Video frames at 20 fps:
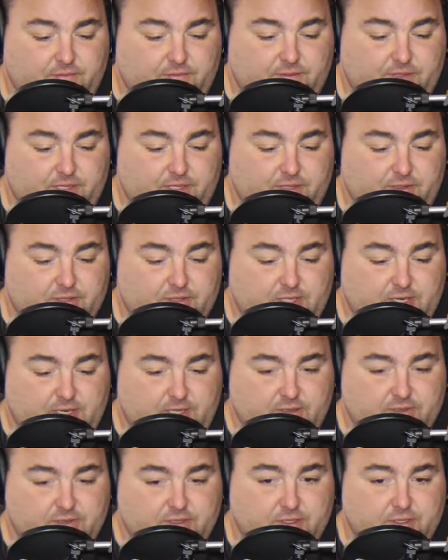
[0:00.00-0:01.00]
They
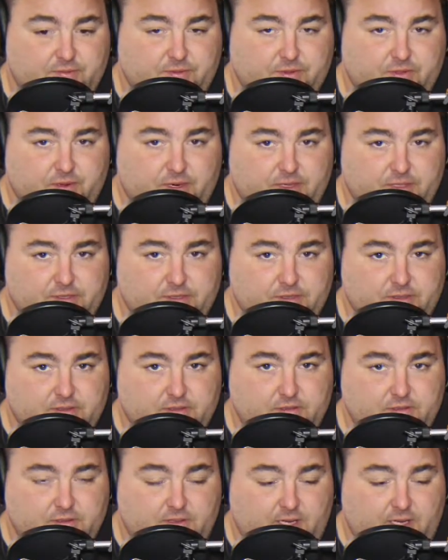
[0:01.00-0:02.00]
changed their
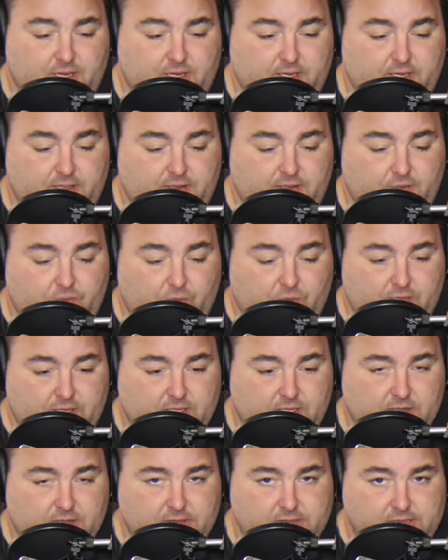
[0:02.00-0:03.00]
progression and
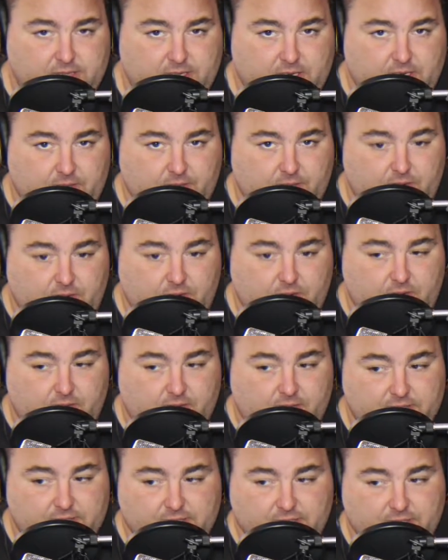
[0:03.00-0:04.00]
weakened as the game went
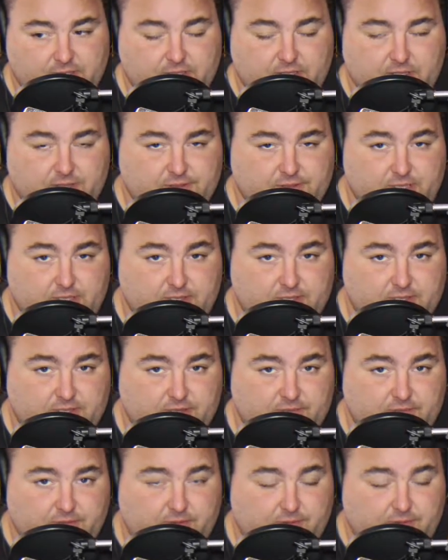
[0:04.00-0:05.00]
on. He said Deshaun
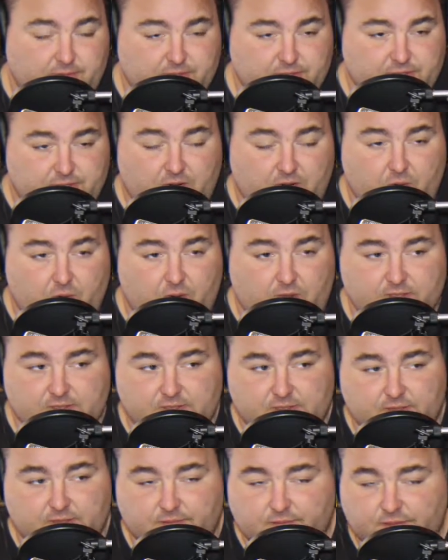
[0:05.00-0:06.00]

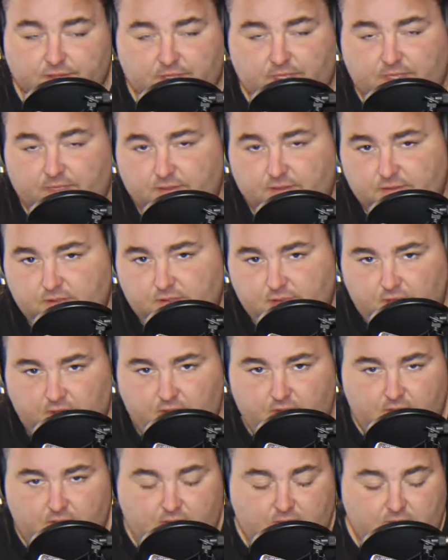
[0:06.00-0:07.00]
Watson never changed.
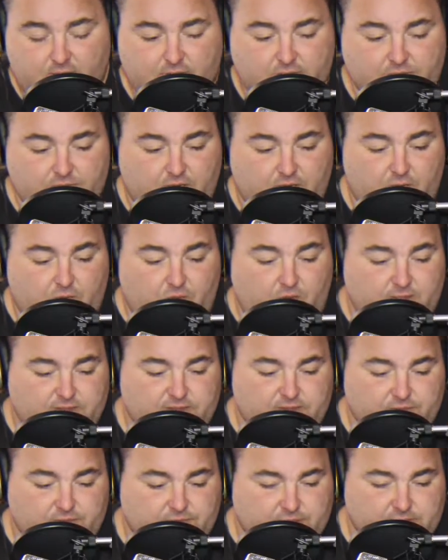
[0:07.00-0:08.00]
Deshaun
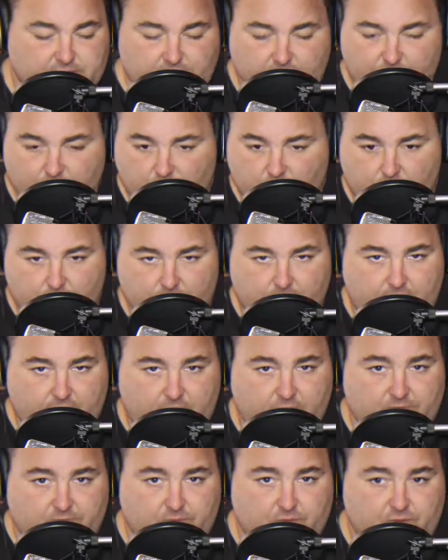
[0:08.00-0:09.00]
Watson was the same quarterback
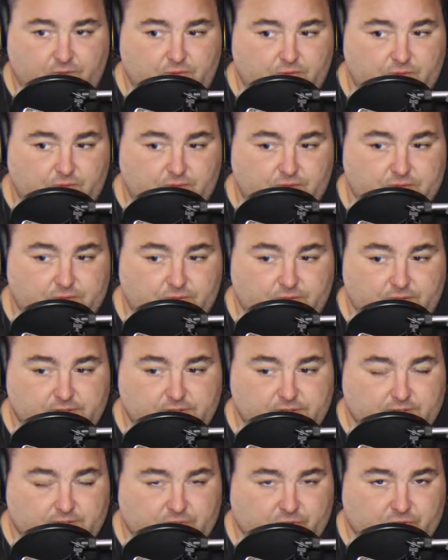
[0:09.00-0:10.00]
in the fourth quarter as he
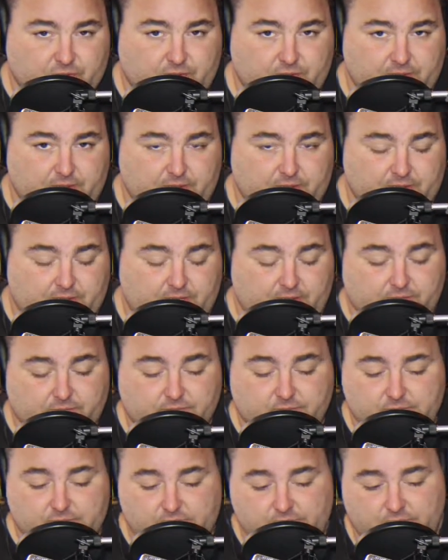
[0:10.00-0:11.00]
was in the first play of the game.
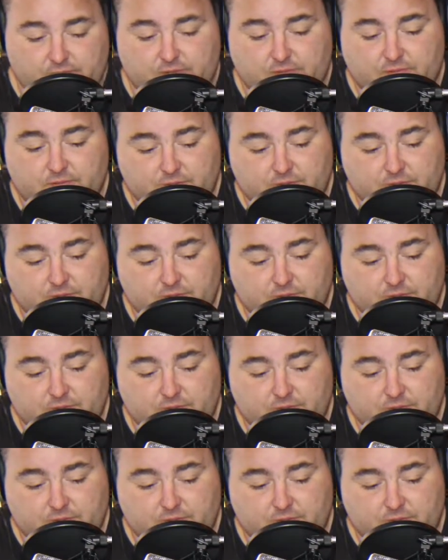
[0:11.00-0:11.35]
So,